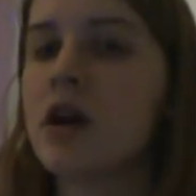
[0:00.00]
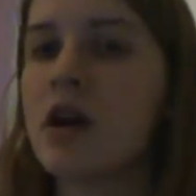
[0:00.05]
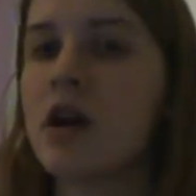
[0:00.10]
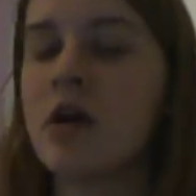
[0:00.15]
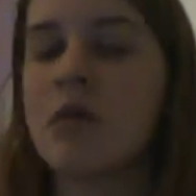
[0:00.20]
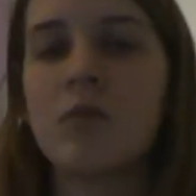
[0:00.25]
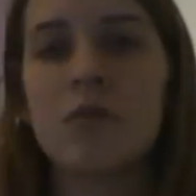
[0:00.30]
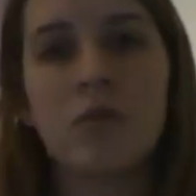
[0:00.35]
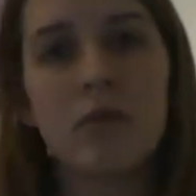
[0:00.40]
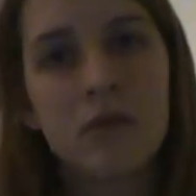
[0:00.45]

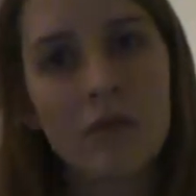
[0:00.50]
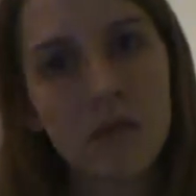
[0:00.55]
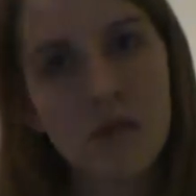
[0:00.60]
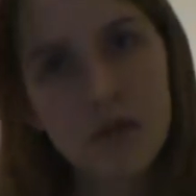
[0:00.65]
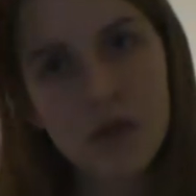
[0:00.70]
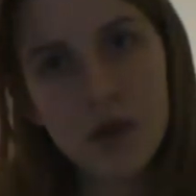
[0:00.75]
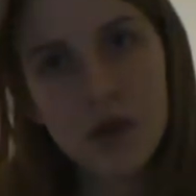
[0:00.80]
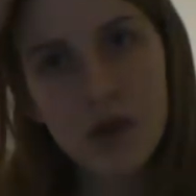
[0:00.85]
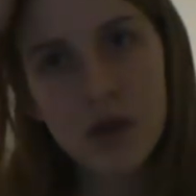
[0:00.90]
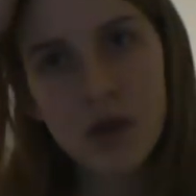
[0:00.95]
I'm
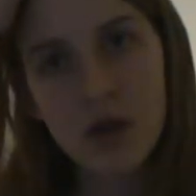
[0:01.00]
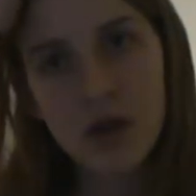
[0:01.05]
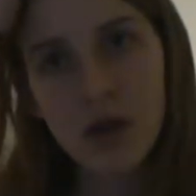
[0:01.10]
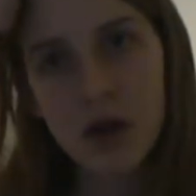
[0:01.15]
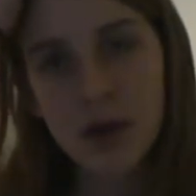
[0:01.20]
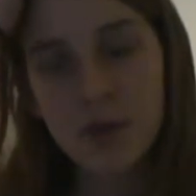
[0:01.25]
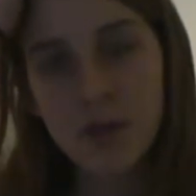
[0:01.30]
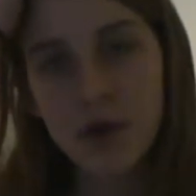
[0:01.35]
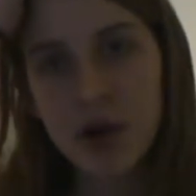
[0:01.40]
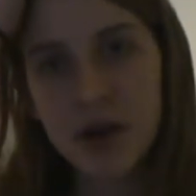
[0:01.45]

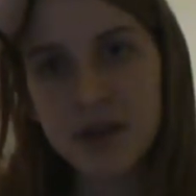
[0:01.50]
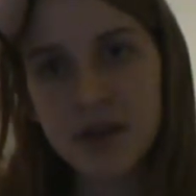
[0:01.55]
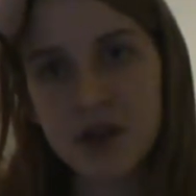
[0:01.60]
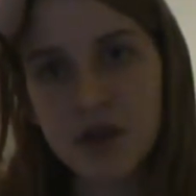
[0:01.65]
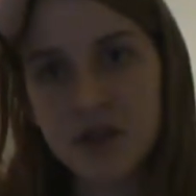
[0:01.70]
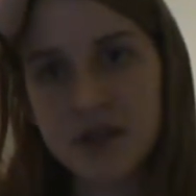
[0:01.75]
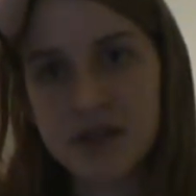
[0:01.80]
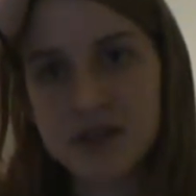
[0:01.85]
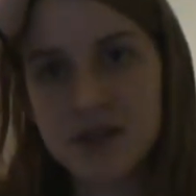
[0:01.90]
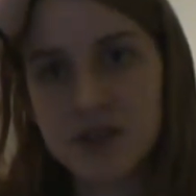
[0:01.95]
not,
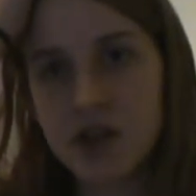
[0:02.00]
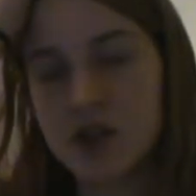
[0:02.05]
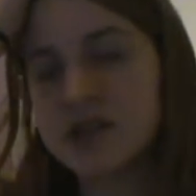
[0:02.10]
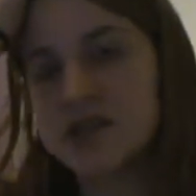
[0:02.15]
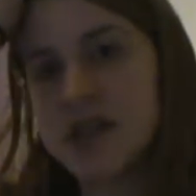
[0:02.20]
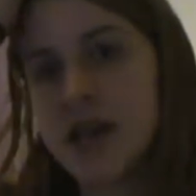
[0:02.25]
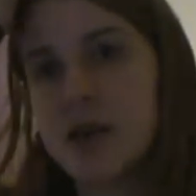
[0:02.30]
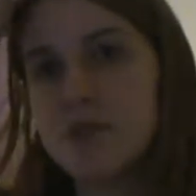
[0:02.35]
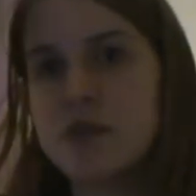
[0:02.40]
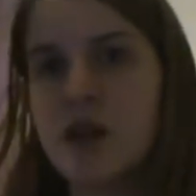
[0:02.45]
going to sit here and
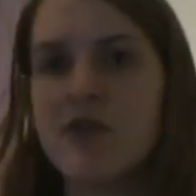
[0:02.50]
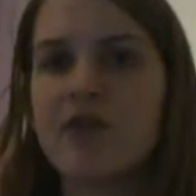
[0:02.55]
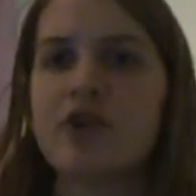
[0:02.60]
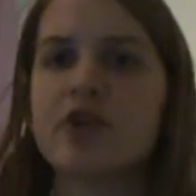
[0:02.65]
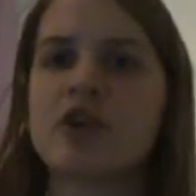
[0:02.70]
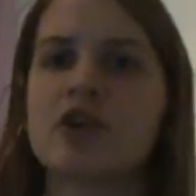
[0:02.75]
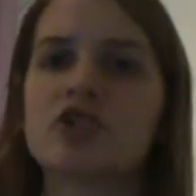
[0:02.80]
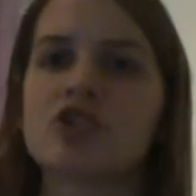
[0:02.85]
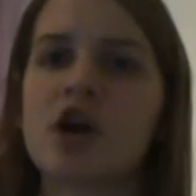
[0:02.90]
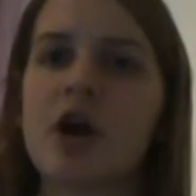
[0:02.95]
say I'm never
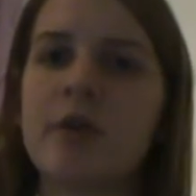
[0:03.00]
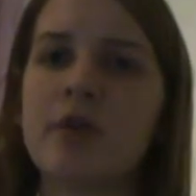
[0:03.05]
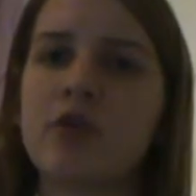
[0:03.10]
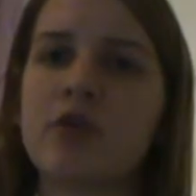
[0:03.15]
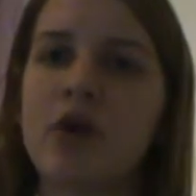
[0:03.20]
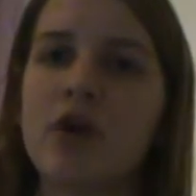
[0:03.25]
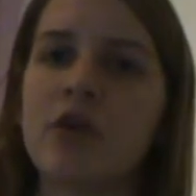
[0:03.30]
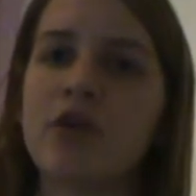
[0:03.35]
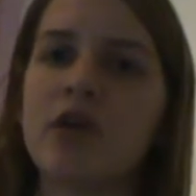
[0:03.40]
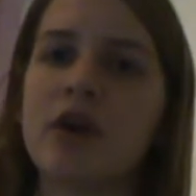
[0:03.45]
going to shop at
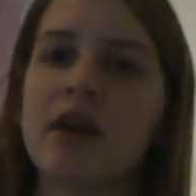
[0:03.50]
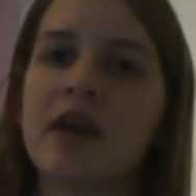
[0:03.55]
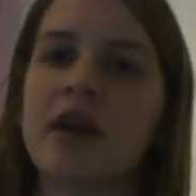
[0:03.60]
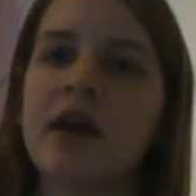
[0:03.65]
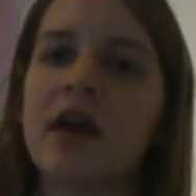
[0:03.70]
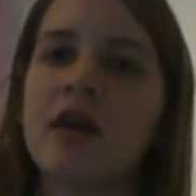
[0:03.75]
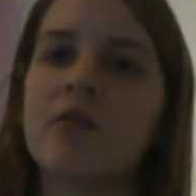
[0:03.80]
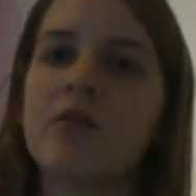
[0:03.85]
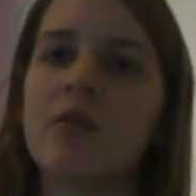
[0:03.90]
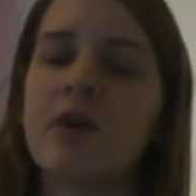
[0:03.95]
Kroger
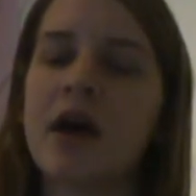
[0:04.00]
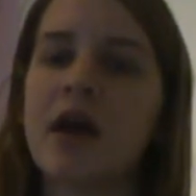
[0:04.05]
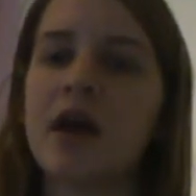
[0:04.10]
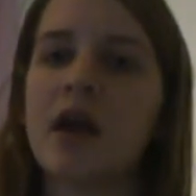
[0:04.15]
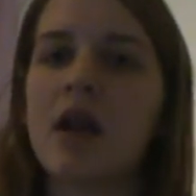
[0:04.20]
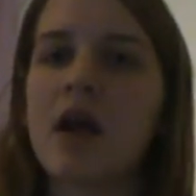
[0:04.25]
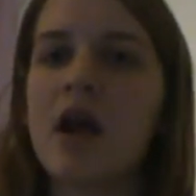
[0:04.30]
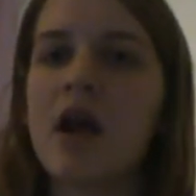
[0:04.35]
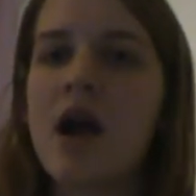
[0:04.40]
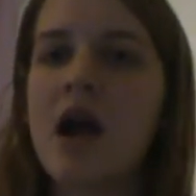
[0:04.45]
again, but
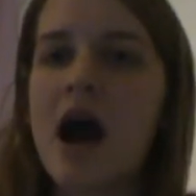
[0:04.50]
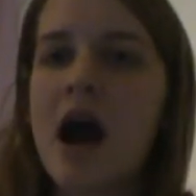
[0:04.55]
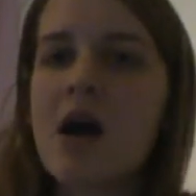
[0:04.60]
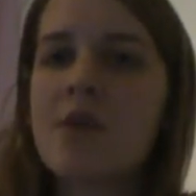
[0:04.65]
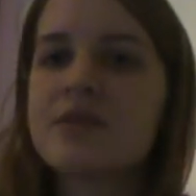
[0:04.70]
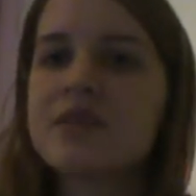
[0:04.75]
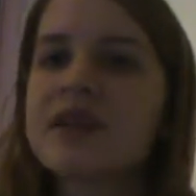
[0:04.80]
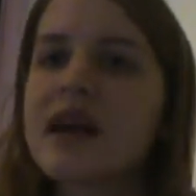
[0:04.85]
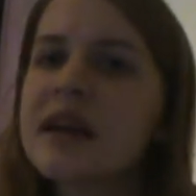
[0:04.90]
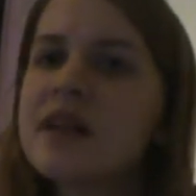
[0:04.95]
I
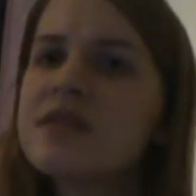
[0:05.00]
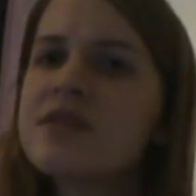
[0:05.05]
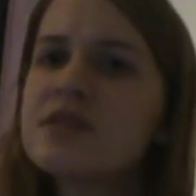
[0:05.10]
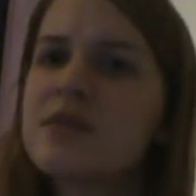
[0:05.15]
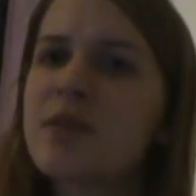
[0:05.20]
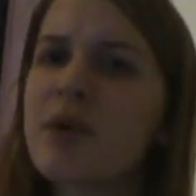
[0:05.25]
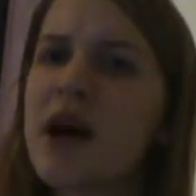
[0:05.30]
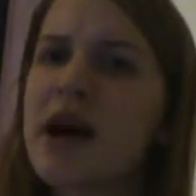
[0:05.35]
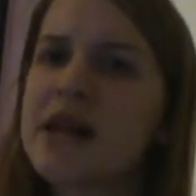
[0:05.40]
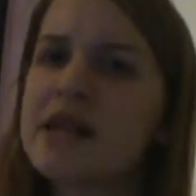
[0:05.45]
was kind of
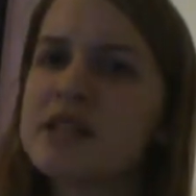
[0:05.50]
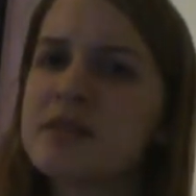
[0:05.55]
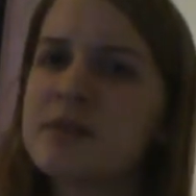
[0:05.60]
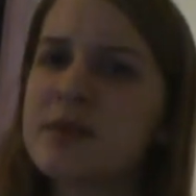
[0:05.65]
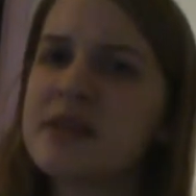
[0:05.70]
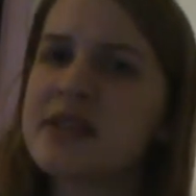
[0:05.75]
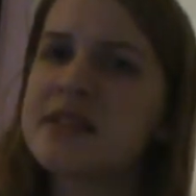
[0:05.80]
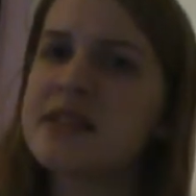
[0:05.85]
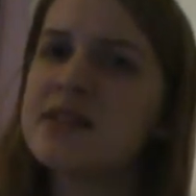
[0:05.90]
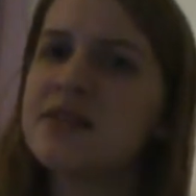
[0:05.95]
surprised
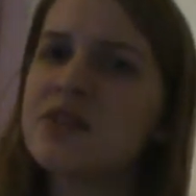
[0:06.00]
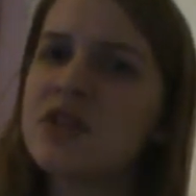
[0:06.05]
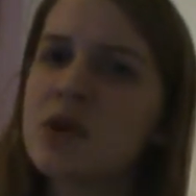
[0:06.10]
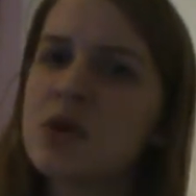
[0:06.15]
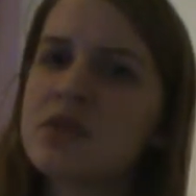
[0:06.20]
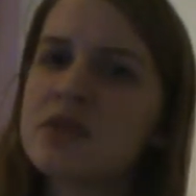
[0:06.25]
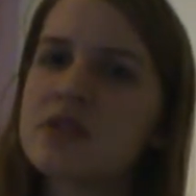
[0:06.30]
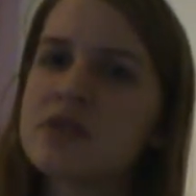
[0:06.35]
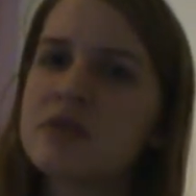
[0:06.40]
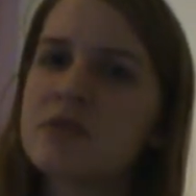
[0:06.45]
because even though
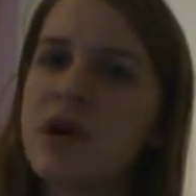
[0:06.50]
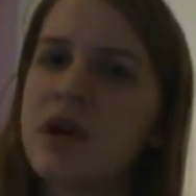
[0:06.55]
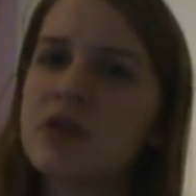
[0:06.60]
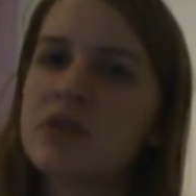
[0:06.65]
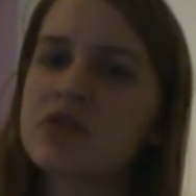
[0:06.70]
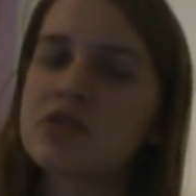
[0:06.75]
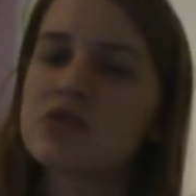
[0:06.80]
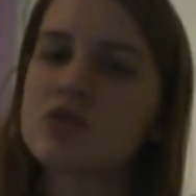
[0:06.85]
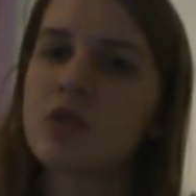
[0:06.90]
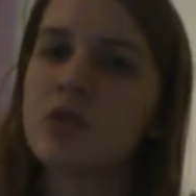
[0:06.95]
it's a
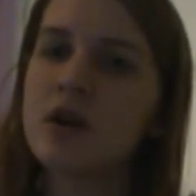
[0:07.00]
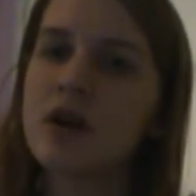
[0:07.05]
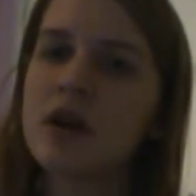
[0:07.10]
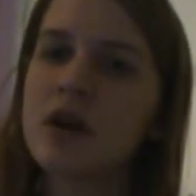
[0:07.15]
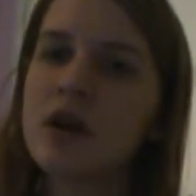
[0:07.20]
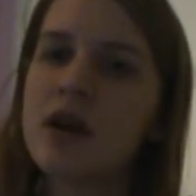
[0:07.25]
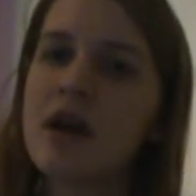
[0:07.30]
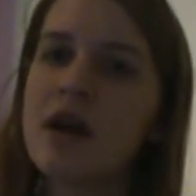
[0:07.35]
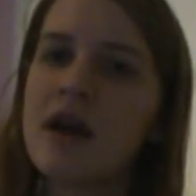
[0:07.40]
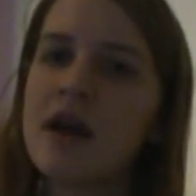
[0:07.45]
smaller store,